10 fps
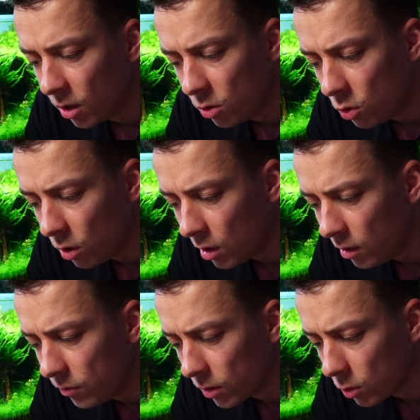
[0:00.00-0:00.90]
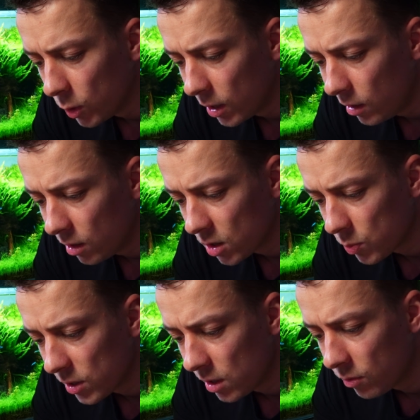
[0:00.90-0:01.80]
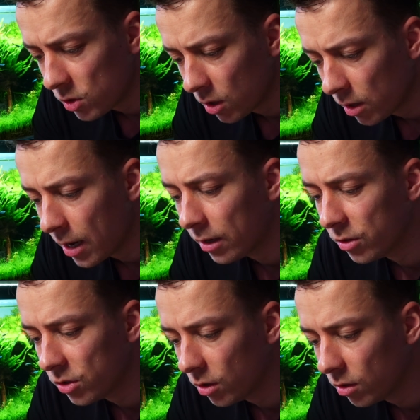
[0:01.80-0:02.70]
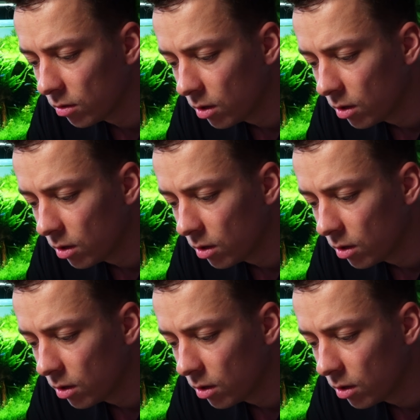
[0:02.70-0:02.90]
Do you clean filter weekly, especially if it's a canister?